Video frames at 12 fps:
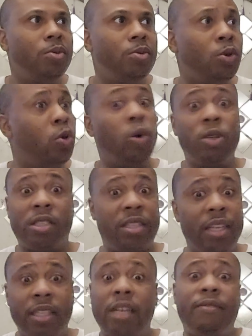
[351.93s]
The courts
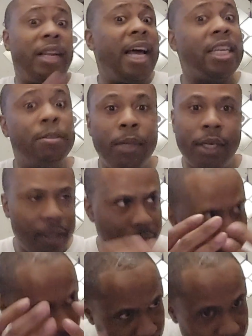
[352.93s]
sending stuff last minute.
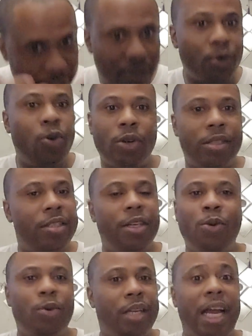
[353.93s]
Yes, the courts
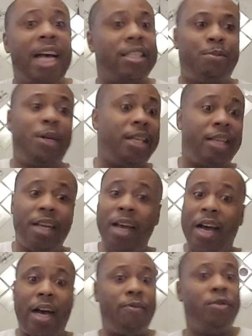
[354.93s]
deal with last minute.
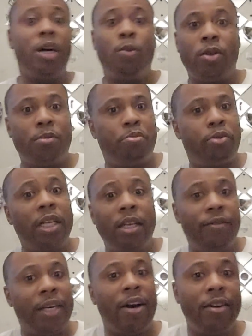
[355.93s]
I've dealt with plenty
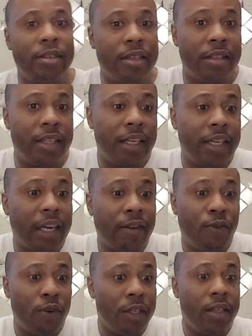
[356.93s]
of counties in the state of
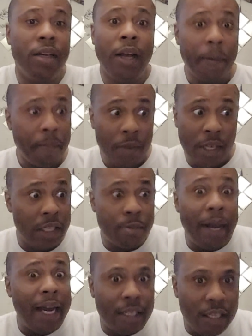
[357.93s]
California. It's
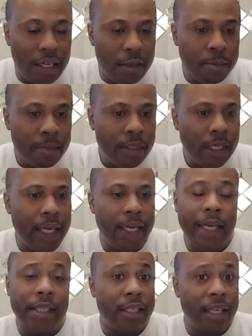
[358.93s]
backed up, and
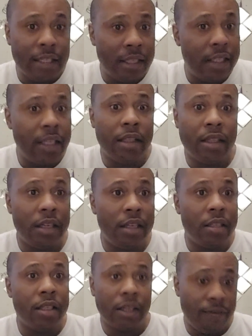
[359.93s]
they tend to send
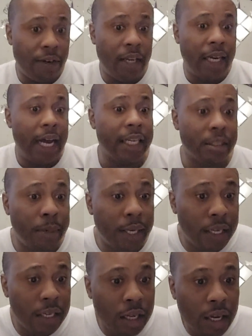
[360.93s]
things very last
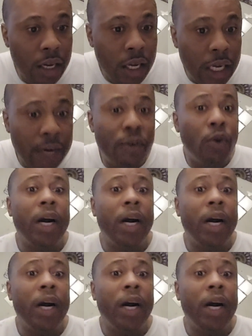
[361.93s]
minute. If you don't